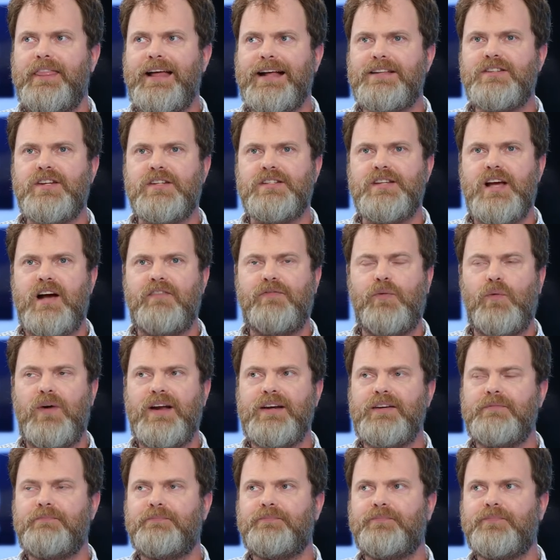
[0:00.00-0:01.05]
that's a tough
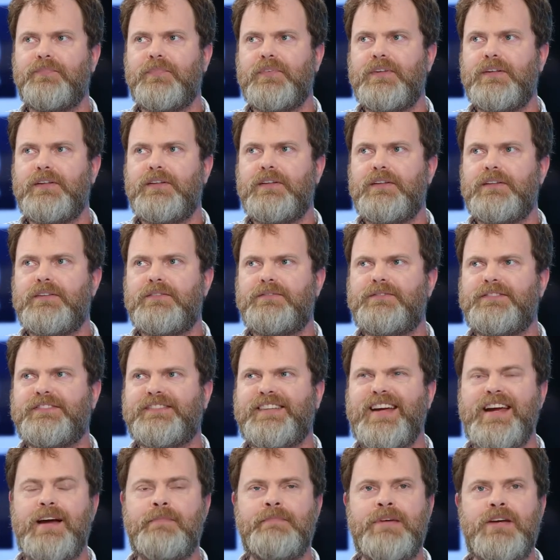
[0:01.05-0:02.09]
one.
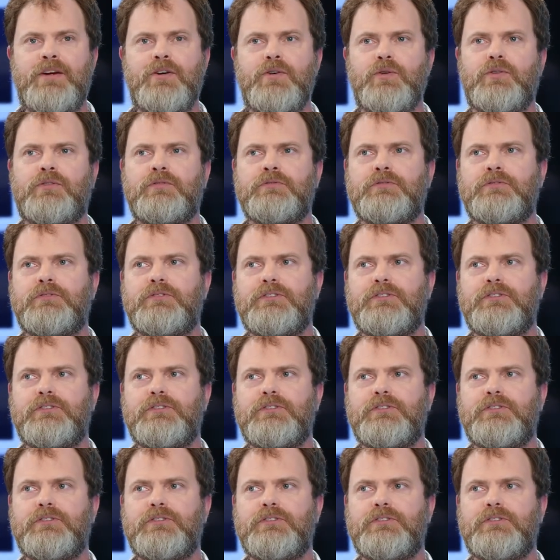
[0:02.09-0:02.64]
Damn you.